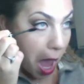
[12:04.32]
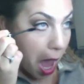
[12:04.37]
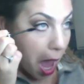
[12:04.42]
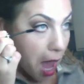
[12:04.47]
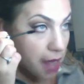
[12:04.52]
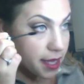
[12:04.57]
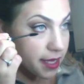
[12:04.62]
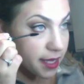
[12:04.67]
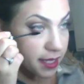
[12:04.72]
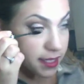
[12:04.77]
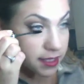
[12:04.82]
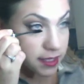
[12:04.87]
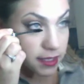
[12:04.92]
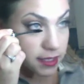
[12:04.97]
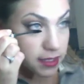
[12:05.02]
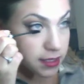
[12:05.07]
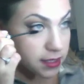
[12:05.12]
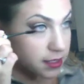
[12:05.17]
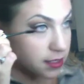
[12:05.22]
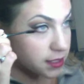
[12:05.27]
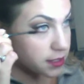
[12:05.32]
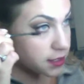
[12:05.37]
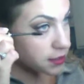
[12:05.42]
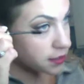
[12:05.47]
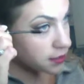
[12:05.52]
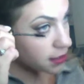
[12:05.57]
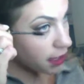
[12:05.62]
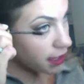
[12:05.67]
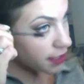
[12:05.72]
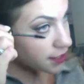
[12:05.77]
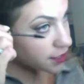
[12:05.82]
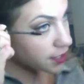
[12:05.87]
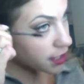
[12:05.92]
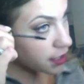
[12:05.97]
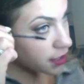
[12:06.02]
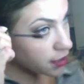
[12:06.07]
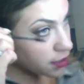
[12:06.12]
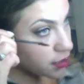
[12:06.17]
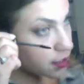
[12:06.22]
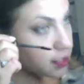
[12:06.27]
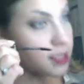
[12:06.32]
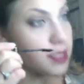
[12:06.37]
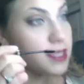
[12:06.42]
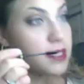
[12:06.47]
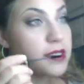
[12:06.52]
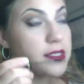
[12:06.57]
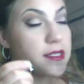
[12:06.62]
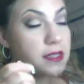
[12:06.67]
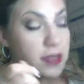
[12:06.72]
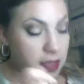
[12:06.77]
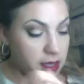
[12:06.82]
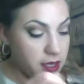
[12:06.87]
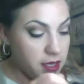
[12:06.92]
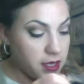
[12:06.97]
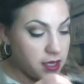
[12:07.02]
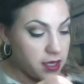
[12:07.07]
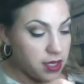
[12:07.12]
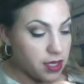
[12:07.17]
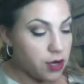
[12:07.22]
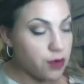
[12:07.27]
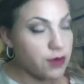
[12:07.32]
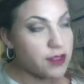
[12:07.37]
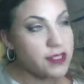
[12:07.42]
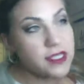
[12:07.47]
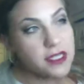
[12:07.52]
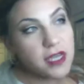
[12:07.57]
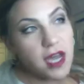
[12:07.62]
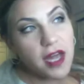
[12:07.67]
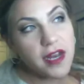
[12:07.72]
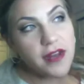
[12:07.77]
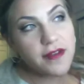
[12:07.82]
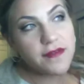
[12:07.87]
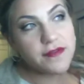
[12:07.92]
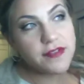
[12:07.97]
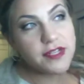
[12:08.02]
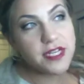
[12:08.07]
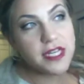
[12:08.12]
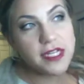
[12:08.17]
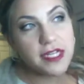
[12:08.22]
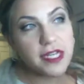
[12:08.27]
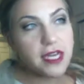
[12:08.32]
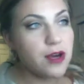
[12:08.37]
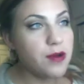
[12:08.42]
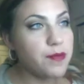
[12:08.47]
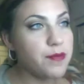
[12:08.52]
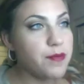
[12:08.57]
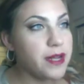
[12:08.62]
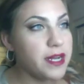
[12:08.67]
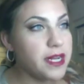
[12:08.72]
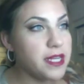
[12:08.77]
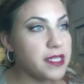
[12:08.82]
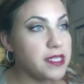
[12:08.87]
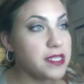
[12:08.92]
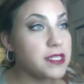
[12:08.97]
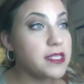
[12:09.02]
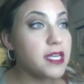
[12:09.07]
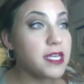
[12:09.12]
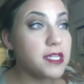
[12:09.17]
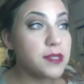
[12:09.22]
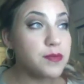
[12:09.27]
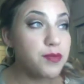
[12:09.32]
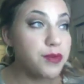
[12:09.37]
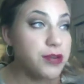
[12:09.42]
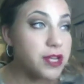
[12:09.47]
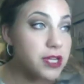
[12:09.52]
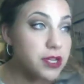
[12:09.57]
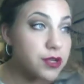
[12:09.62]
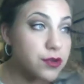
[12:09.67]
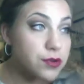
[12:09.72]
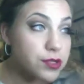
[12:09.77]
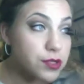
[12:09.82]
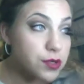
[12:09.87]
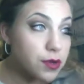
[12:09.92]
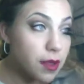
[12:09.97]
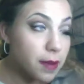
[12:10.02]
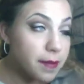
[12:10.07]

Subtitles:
I guess since this eyeshadow look is, it's kind of detailed, but it's pretty neutral.